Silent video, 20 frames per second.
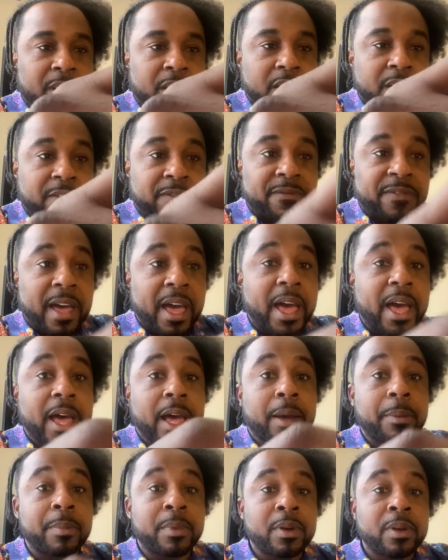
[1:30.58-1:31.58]
in the
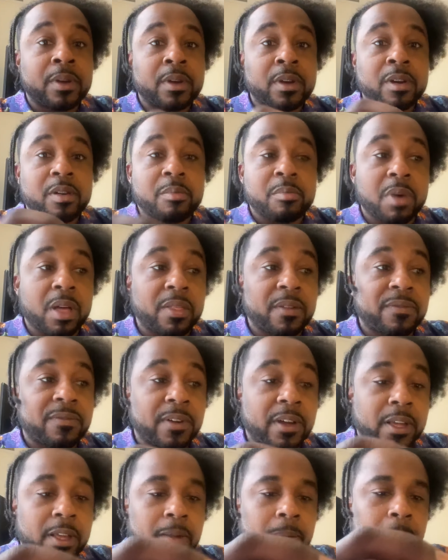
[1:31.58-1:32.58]
fab.
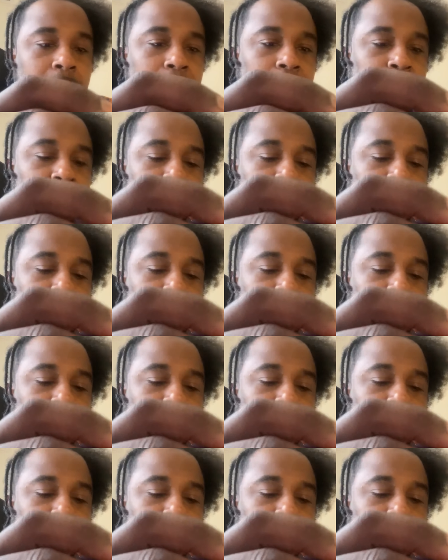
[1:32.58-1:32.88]
Motherfucking,